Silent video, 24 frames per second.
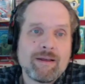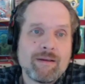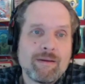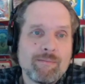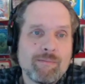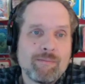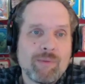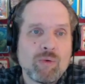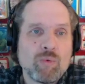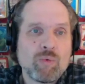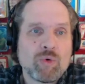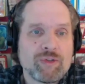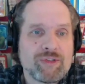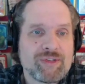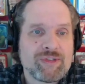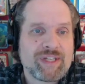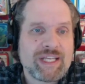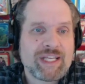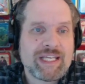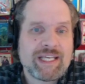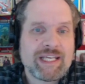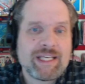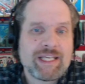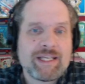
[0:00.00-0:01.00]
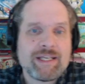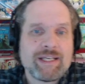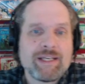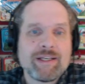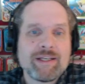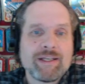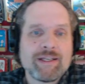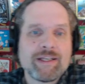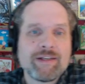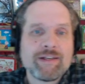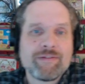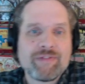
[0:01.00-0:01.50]
But we'll see
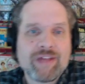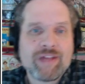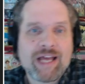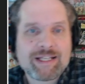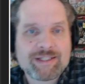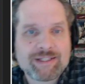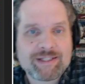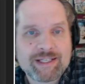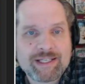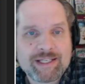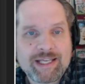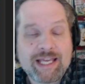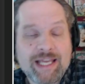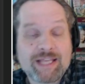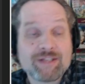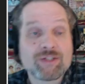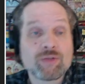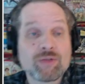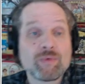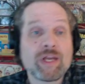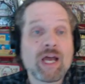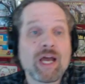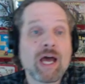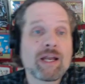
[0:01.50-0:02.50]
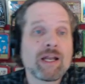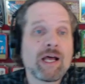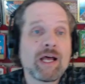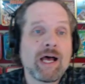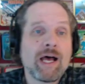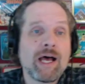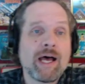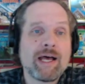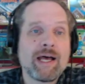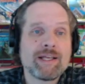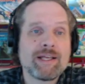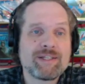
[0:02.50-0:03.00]
if that's the case. So we got
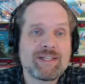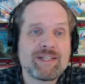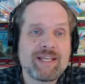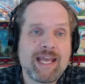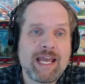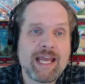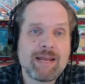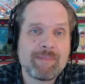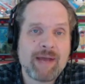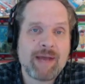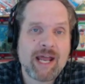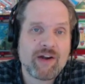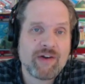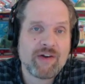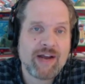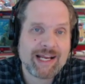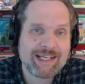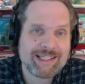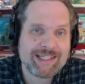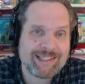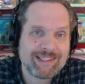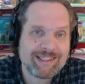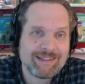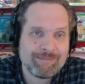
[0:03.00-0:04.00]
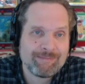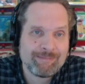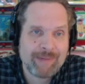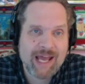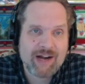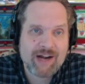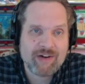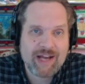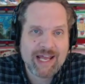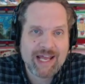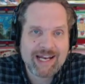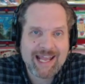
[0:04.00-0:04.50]
C8
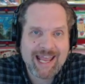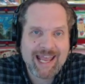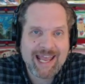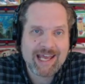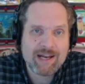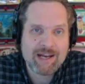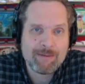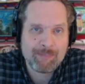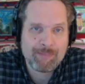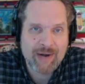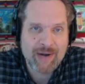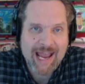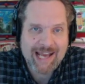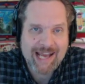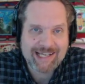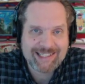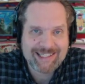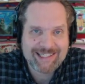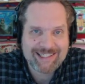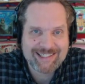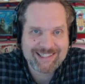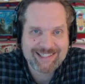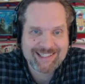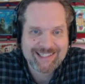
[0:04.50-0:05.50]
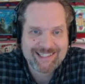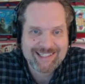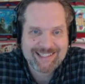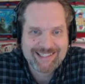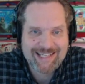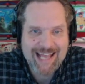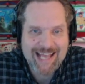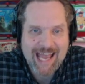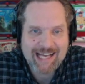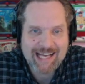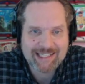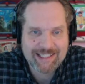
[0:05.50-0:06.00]
Banneret and Practiced
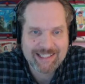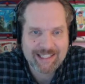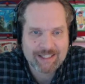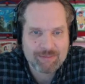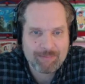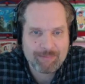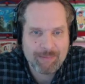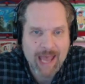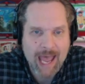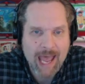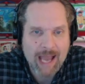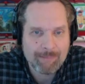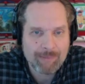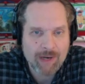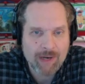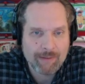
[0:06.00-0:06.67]
Tactics back.